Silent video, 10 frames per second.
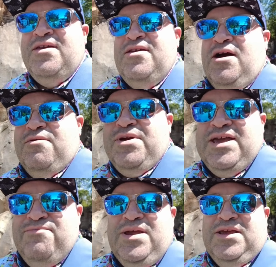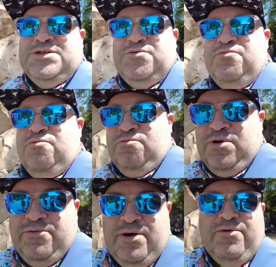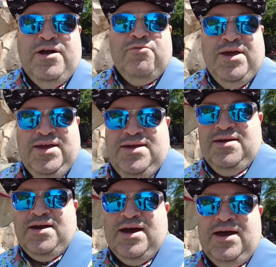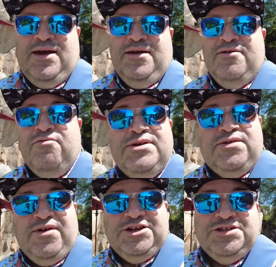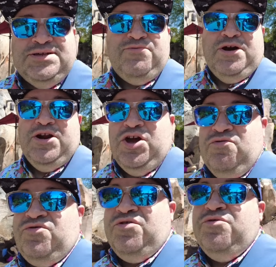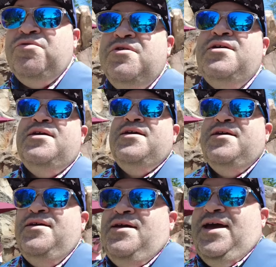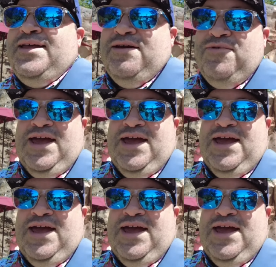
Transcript: our Mickey Minnie's Runaway Railway uh, reservations that we're going to go to, and then we